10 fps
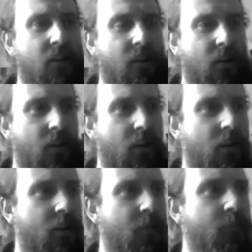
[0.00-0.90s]

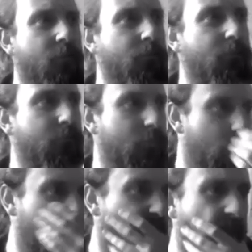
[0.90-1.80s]
and
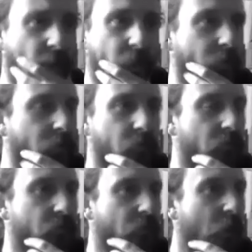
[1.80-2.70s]
got to
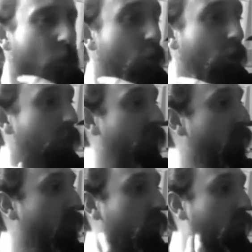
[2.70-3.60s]
go all over the
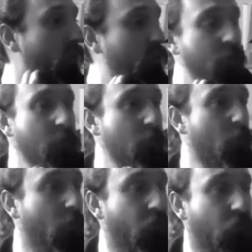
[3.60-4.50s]
world pretty much
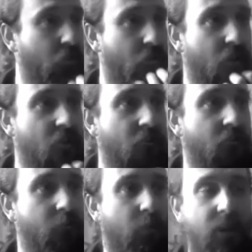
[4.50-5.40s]
once
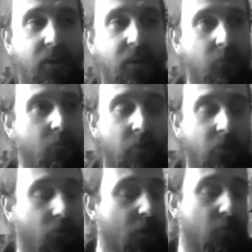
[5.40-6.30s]
and play some
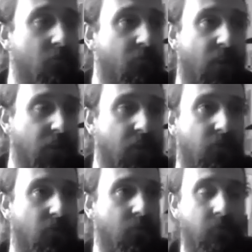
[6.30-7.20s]
incredible
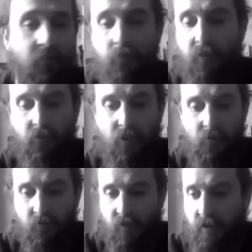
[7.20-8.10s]
festivals and some
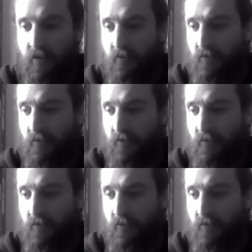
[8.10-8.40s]
incredible venues.